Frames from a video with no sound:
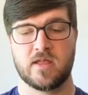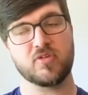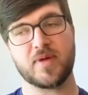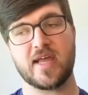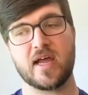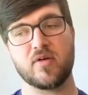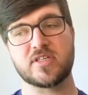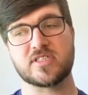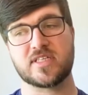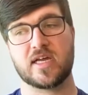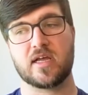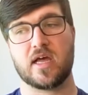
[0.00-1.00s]
My dad always
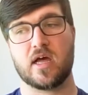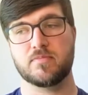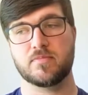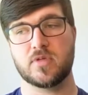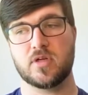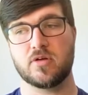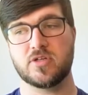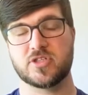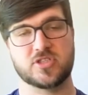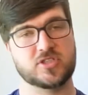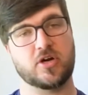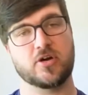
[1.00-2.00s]
said, you
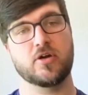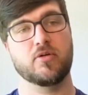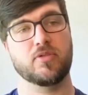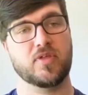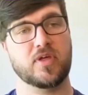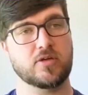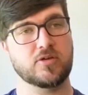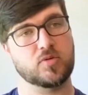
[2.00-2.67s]
should start your own thing.